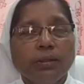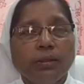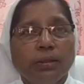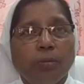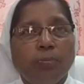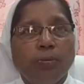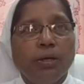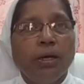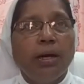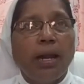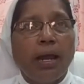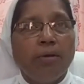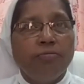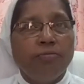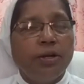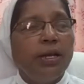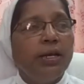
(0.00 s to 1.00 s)
appear
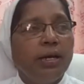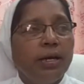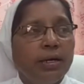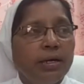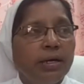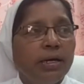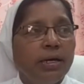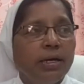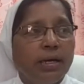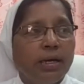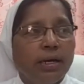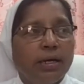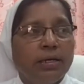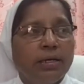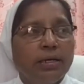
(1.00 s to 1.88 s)
every year in